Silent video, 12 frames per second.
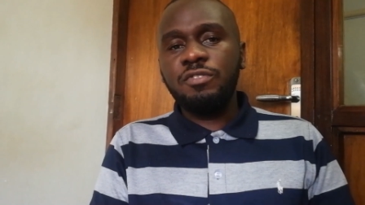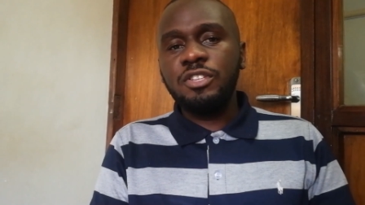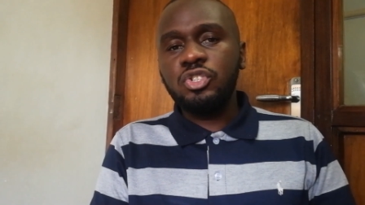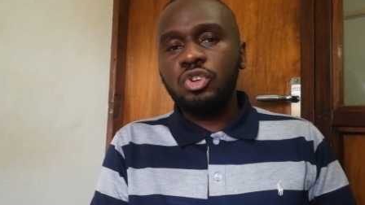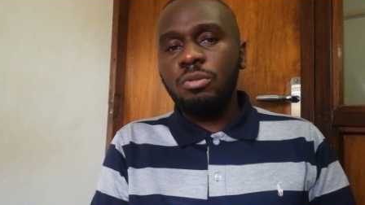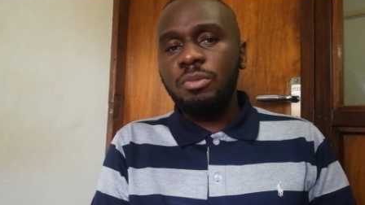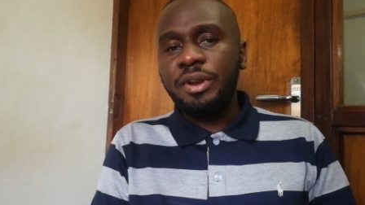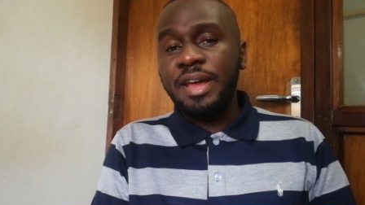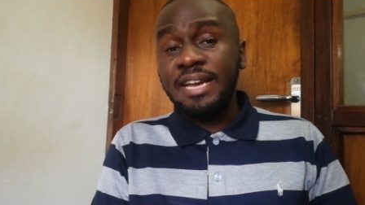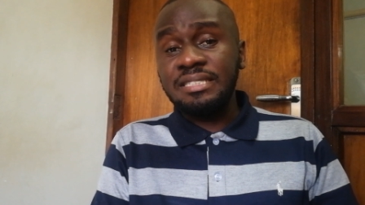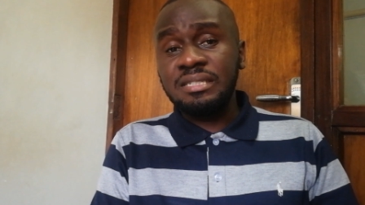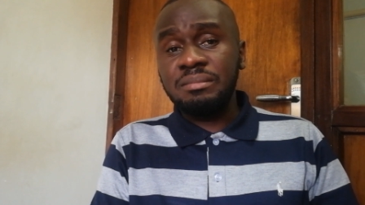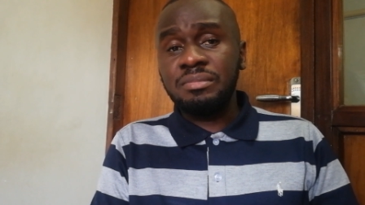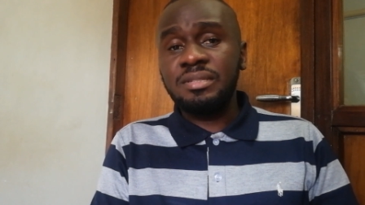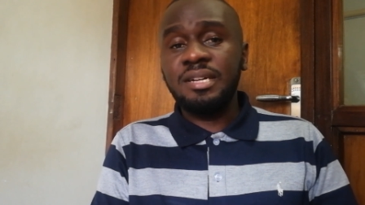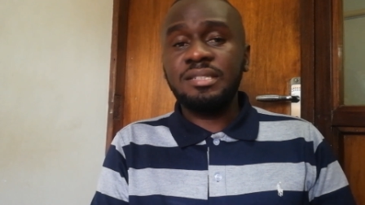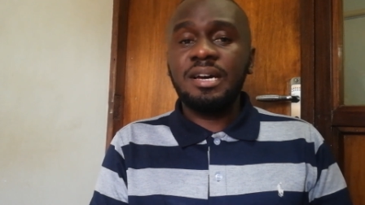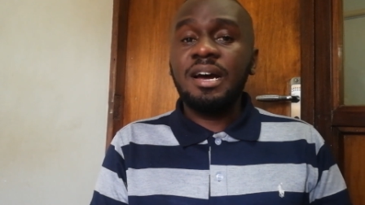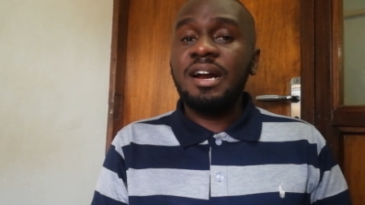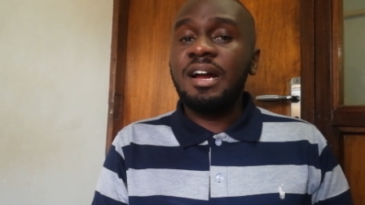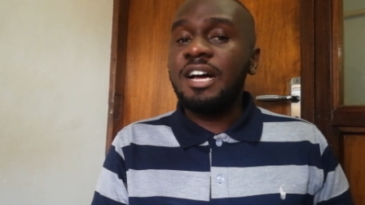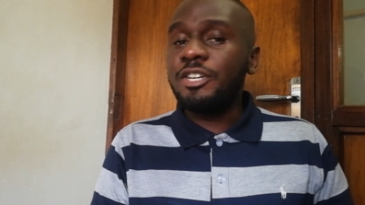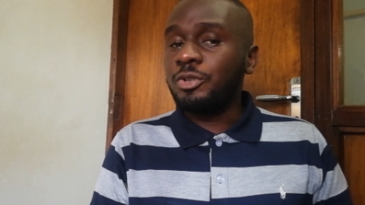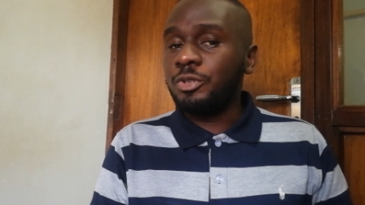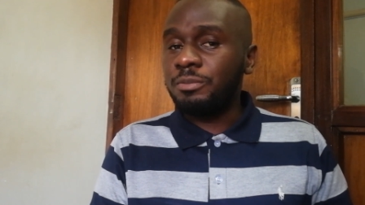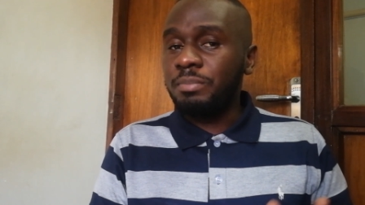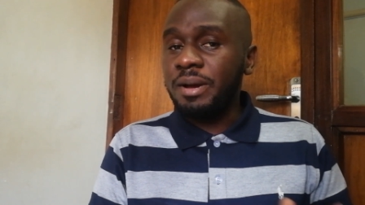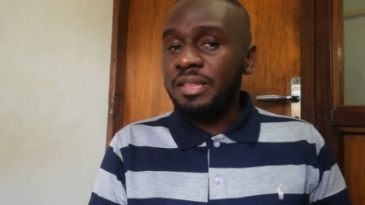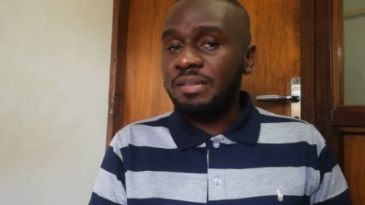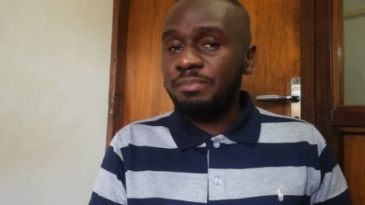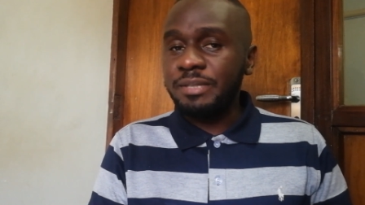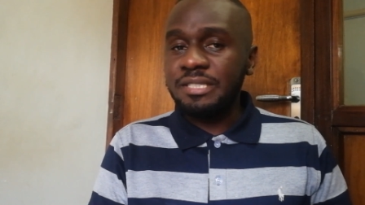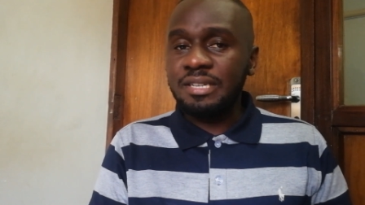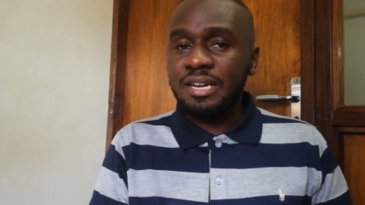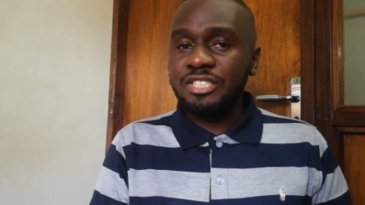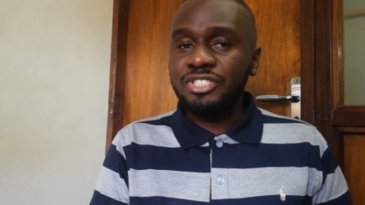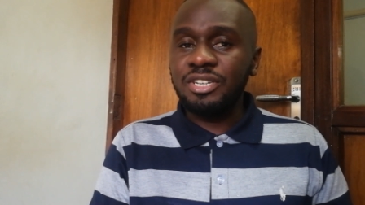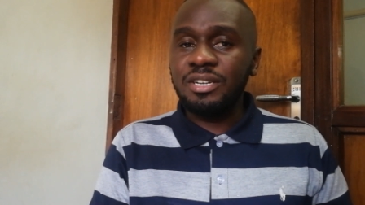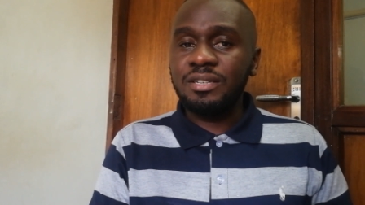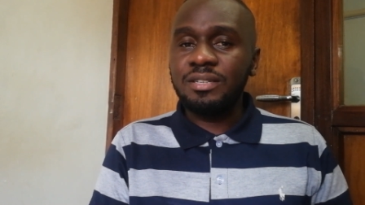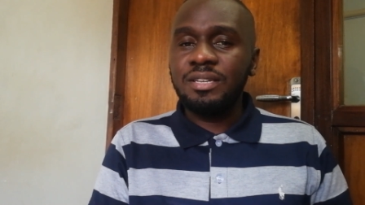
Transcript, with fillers: these common items that are handled by the petty cashier?